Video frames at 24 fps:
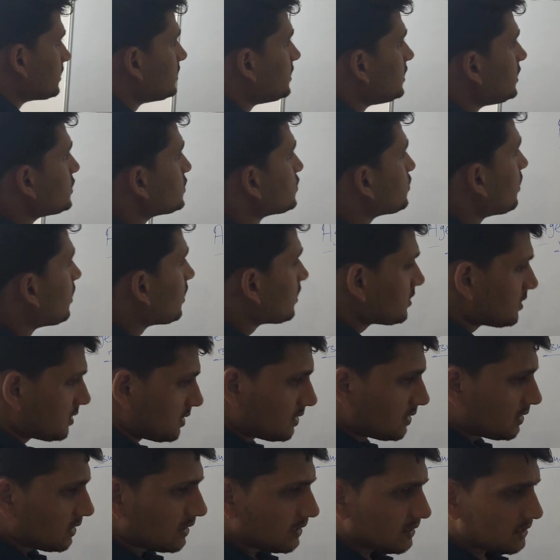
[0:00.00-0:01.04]
these works
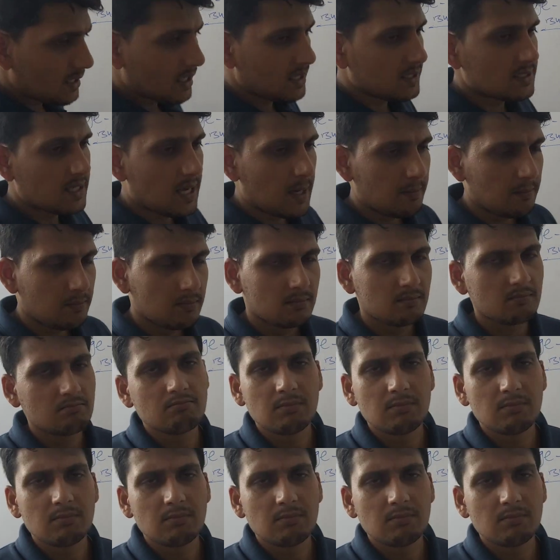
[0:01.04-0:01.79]
in the exam.